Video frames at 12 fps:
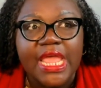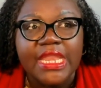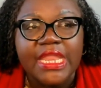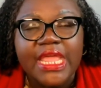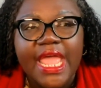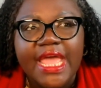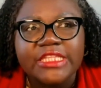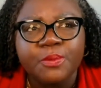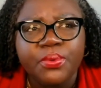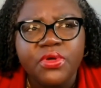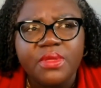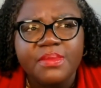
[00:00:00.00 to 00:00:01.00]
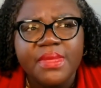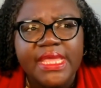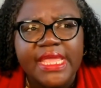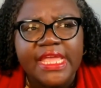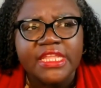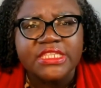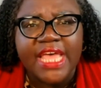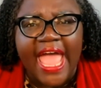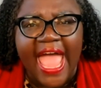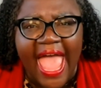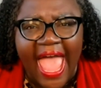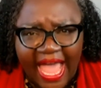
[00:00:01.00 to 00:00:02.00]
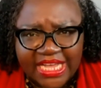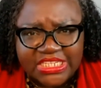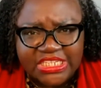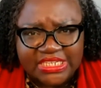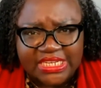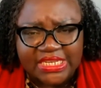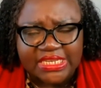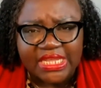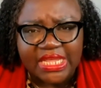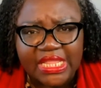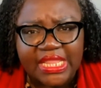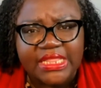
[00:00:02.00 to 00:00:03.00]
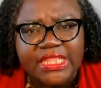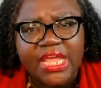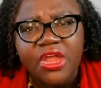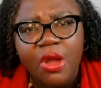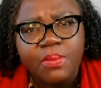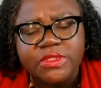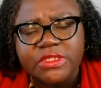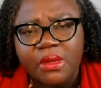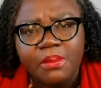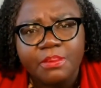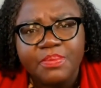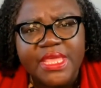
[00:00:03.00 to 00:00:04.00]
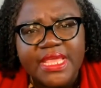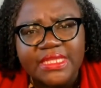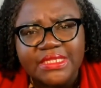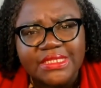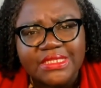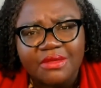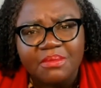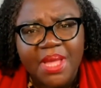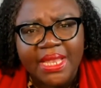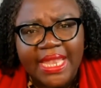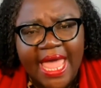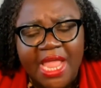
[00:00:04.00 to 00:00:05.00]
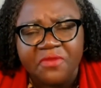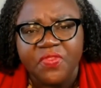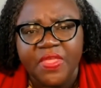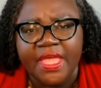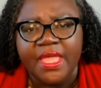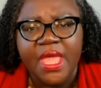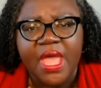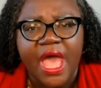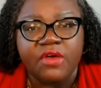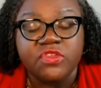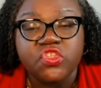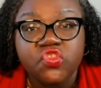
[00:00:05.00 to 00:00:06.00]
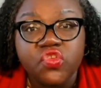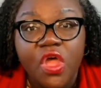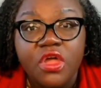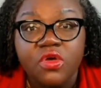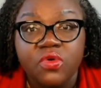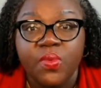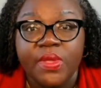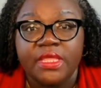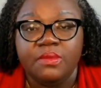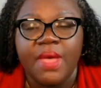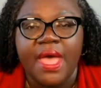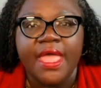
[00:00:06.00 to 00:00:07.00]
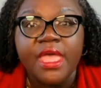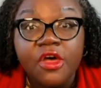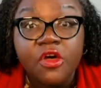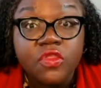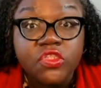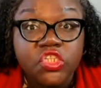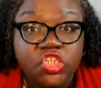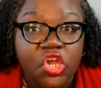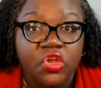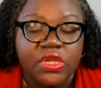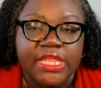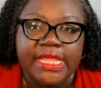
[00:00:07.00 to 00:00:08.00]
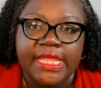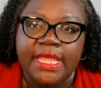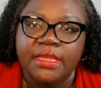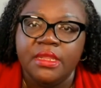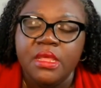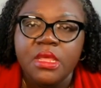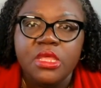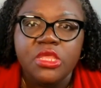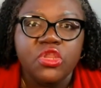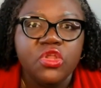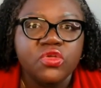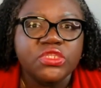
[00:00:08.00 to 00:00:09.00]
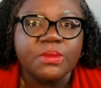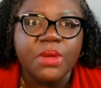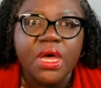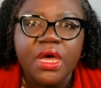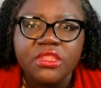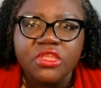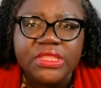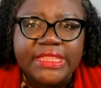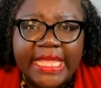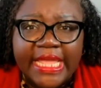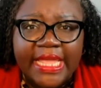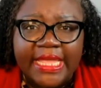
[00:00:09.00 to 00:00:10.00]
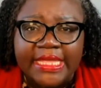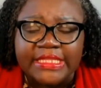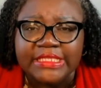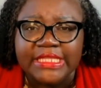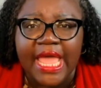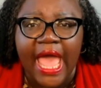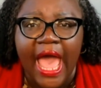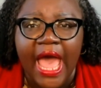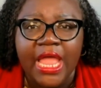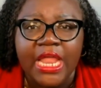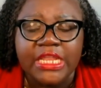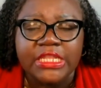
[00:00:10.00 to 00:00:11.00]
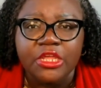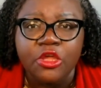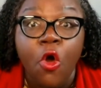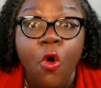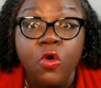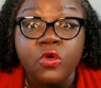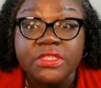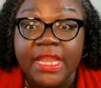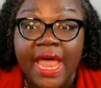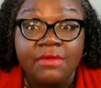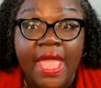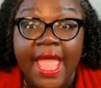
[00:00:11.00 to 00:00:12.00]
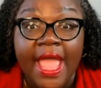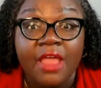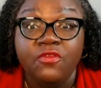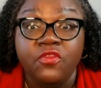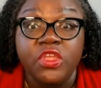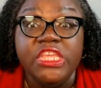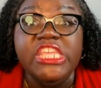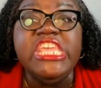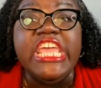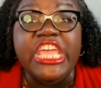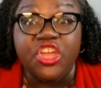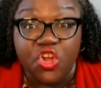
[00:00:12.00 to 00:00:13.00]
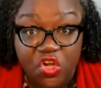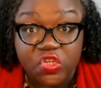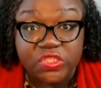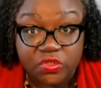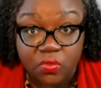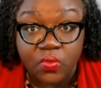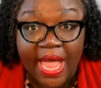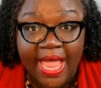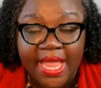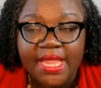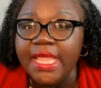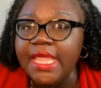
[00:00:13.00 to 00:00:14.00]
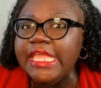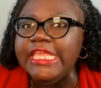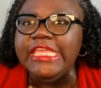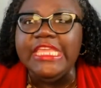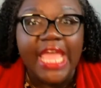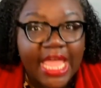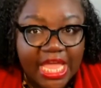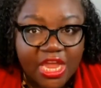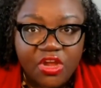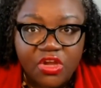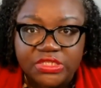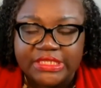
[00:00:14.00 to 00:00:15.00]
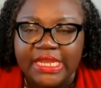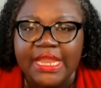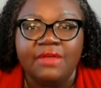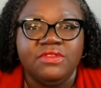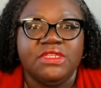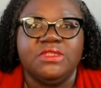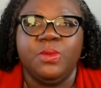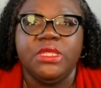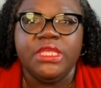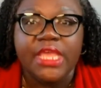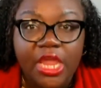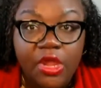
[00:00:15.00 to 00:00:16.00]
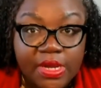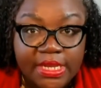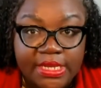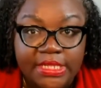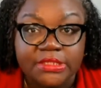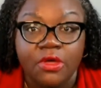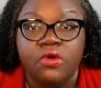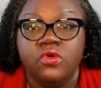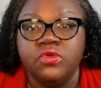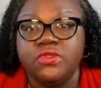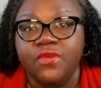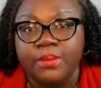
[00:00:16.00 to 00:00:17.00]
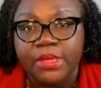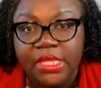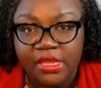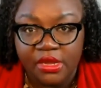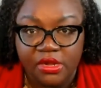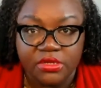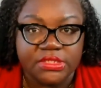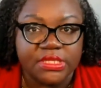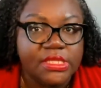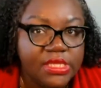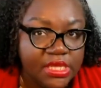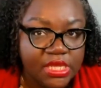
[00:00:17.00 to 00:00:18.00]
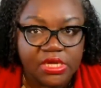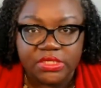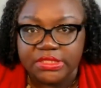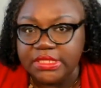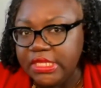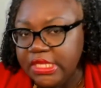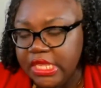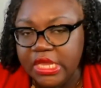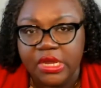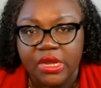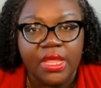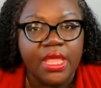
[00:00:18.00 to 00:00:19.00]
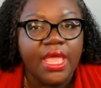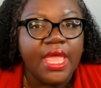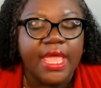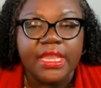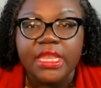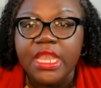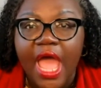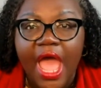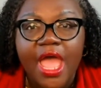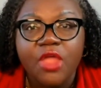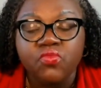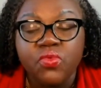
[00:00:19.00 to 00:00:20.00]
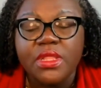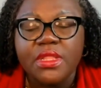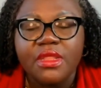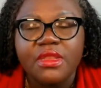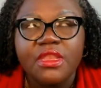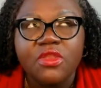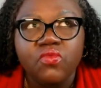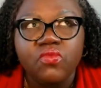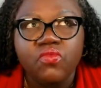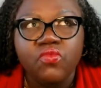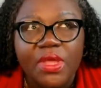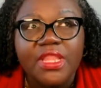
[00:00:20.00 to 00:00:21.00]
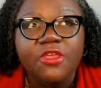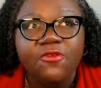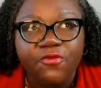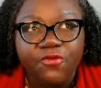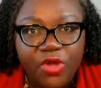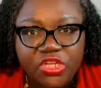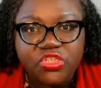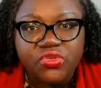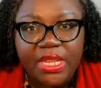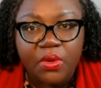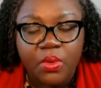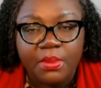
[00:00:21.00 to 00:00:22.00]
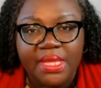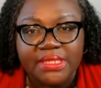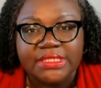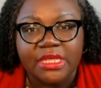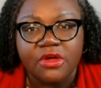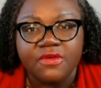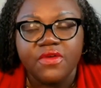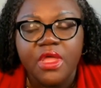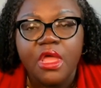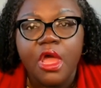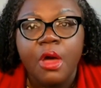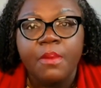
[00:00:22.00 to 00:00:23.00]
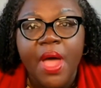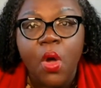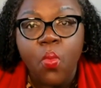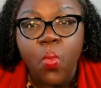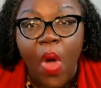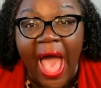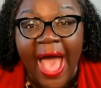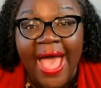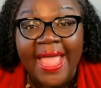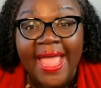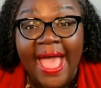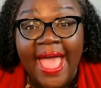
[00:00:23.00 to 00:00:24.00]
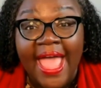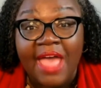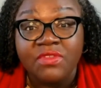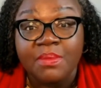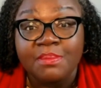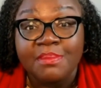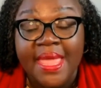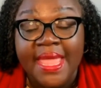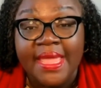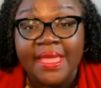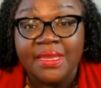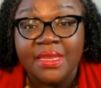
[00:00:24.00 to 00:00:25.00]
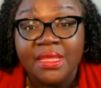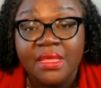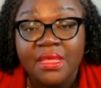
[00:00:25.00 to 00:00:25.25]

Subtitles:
it has put me into action. Like there are some pieces of my life that I've struggled with, my health journey, and some other things goals that I've had for years, right? Years. And I've just been carrying these goals from year to year to year, and not really frustrated with myself about why I haven't made